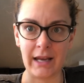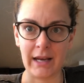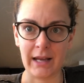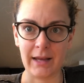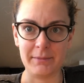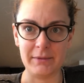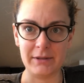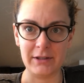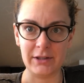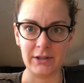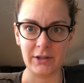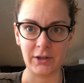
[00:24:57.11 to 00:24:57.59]
and
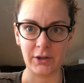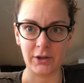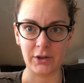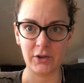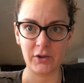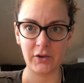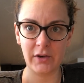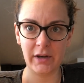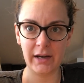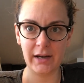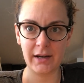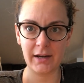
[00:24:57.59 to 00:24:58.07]
I'm in
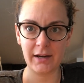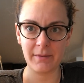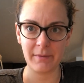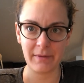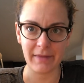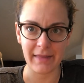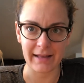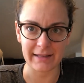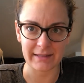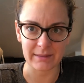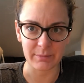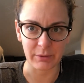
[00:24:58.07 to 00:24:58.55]
surgery. I
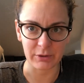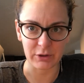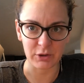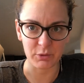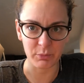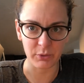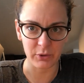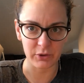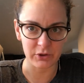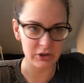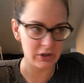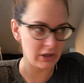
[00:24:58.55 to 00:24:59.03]
mean, that's a bunch
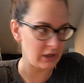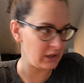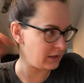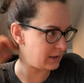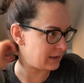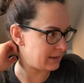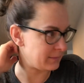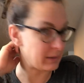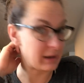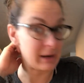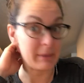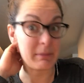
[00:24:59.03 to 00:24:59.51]
of bullshit.
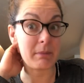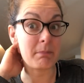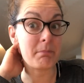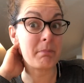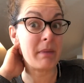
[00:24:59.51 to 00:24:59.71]
I'm going to be